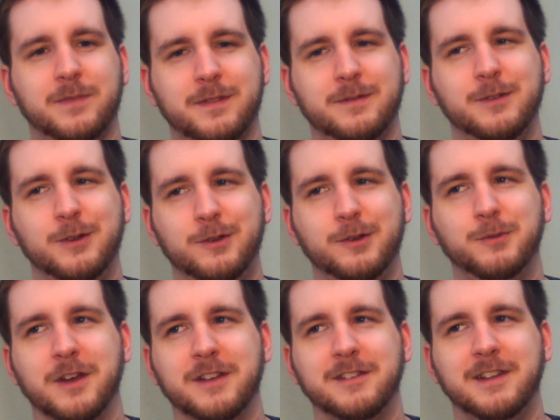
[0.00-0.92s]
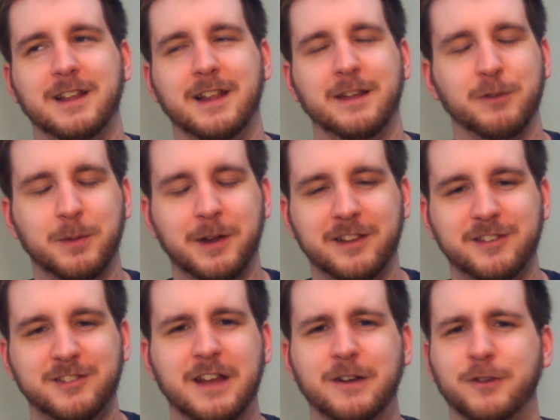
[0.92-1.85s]
YouTube tries to kill
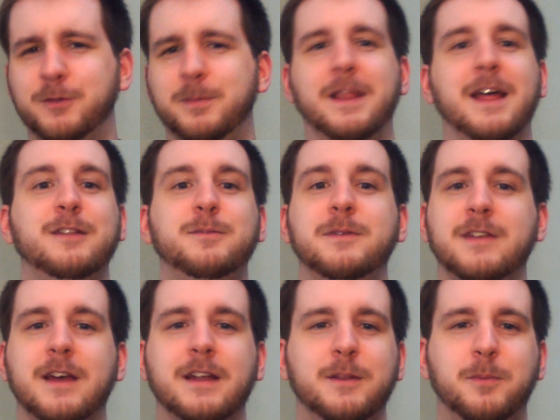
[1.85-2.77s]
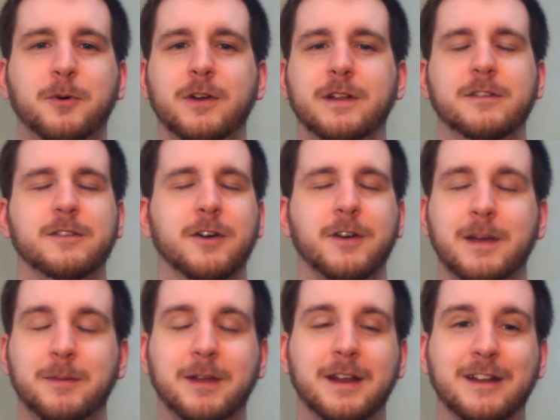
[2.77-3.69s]
everybody's channels. But that's beside the point. And
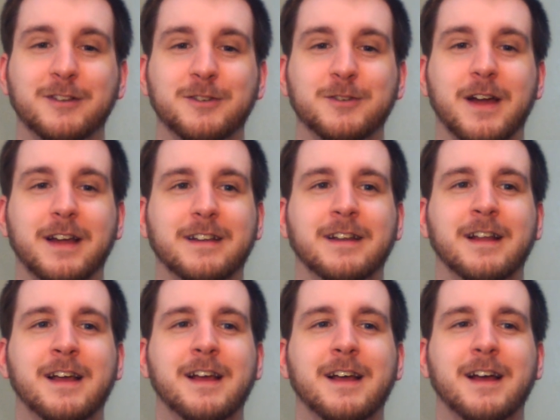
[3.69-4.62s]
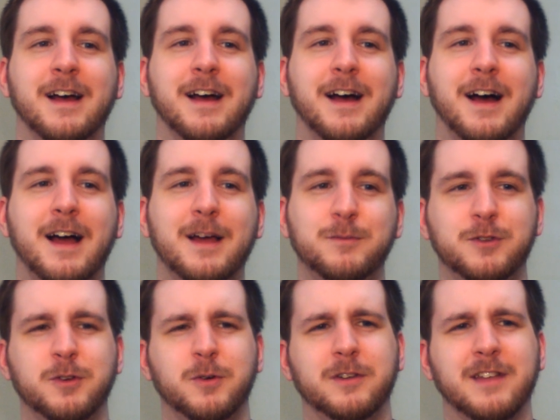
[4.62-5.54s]
sorry, I'm getting distracted. I'm
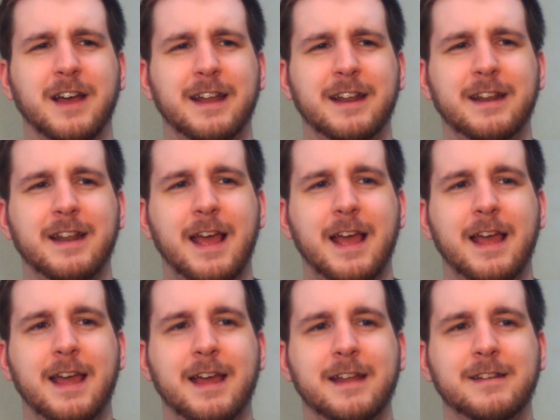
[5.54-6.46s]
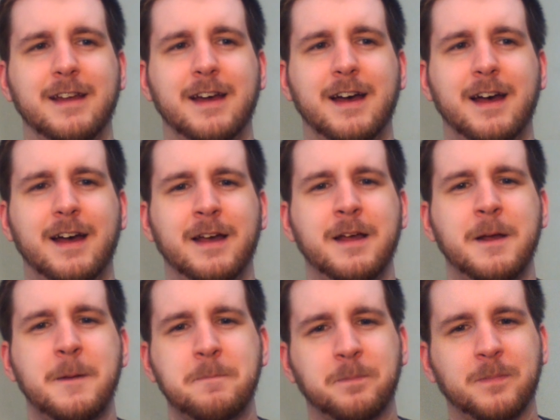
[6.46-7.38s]
so excited and. uh
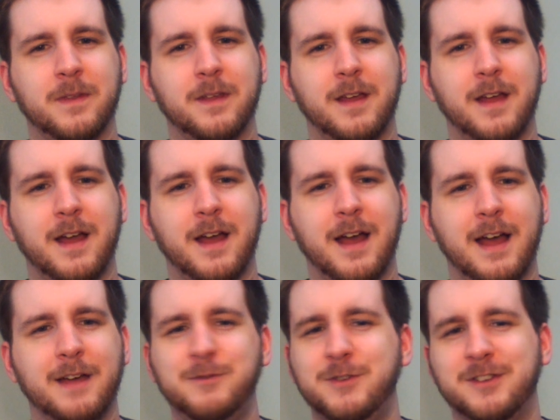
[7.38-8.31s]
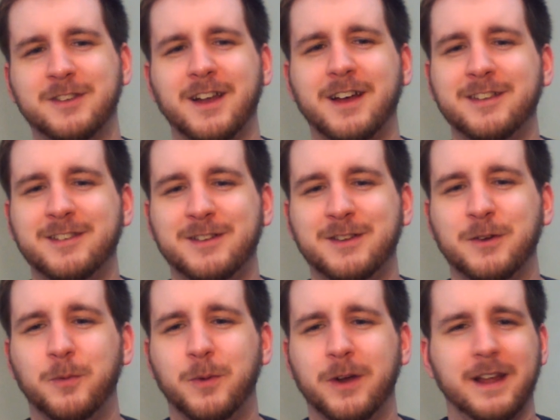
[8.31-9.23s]
I've discussed
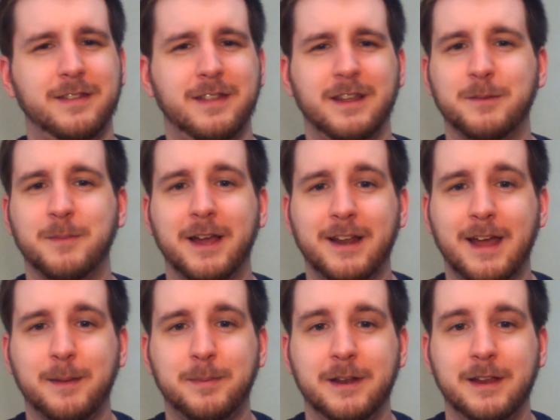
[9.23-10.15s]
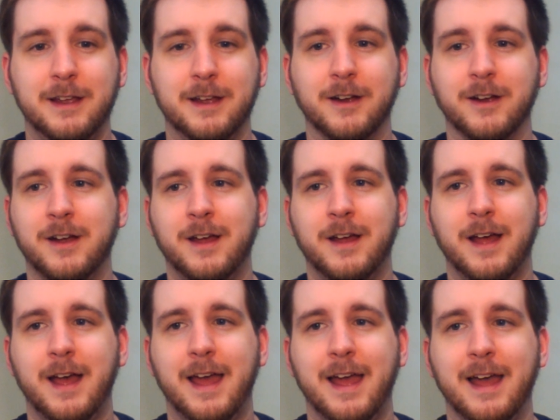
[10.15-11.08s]
what I think might happen here
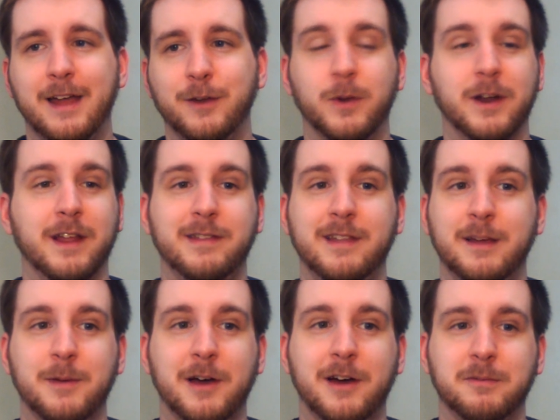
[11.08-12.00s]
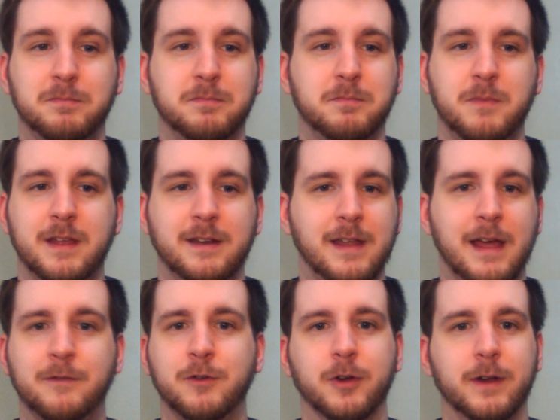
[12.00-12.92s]
and what I think about
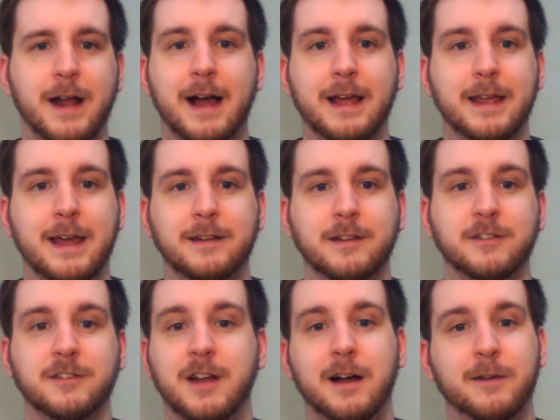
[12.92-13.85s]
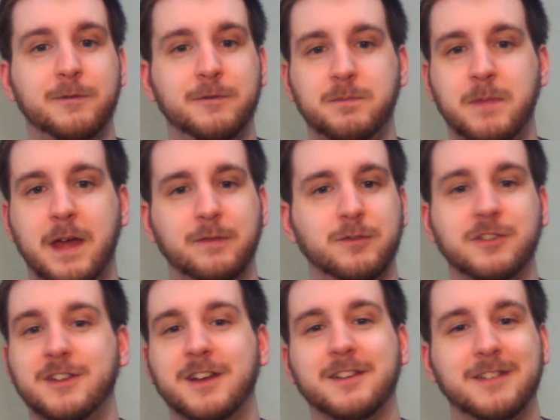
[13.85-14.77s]
Endeavor and high end and stuff. I've
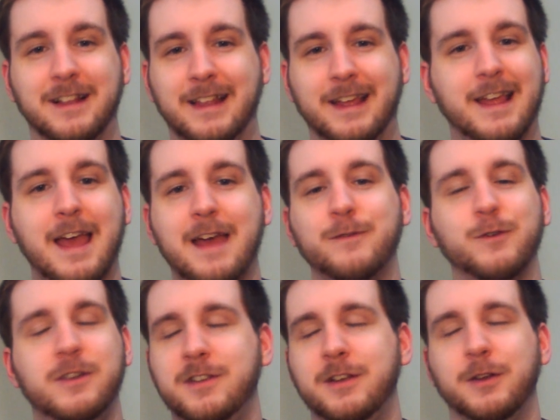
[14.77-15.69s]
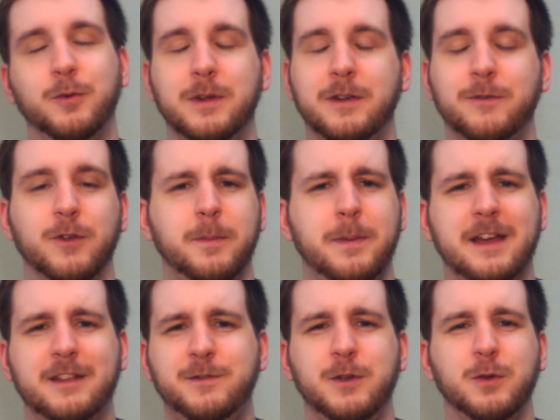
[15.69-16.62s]
discussed it like every single week for the
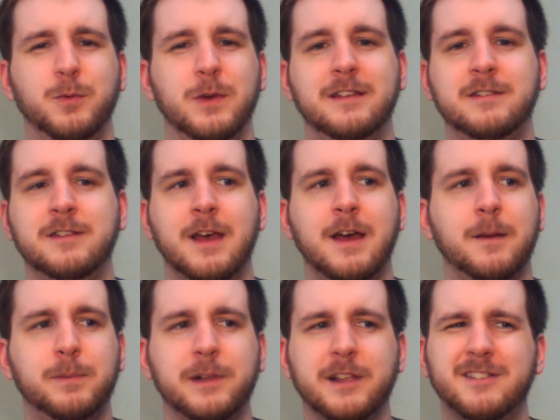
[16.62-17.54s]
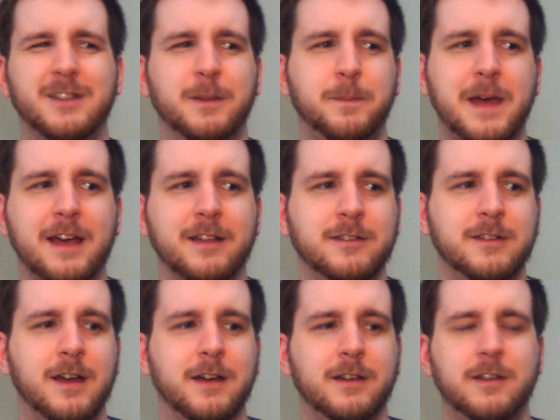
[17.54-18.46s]
past few weeks. Plus the
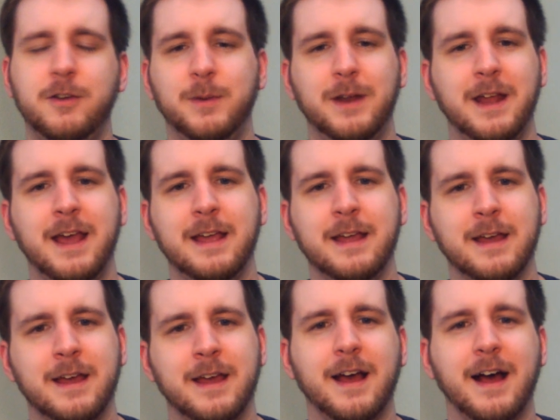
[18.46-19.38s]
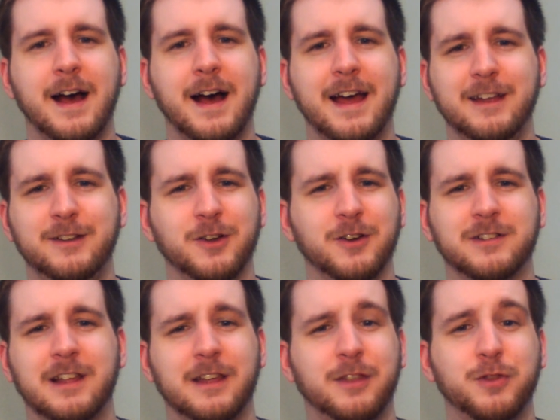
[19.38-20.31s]
past uh, Q and A, I
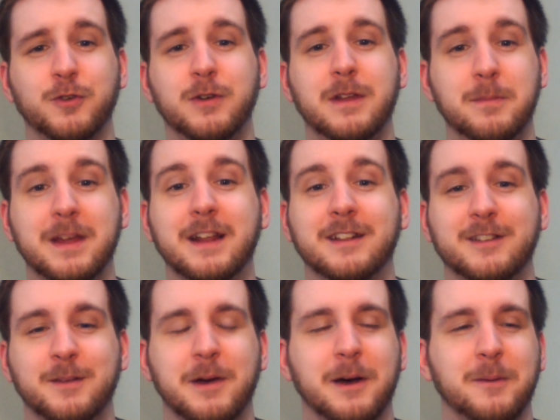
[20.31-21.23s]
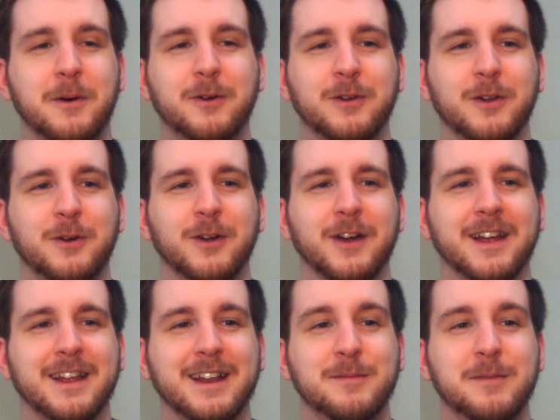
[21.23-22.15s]
talked like 30 minutes about Boku no Hero
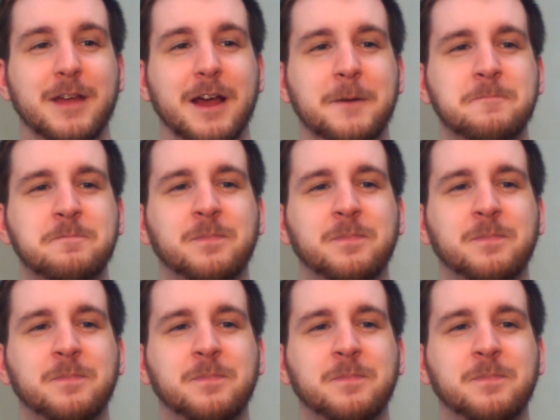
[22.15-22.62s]
Academia.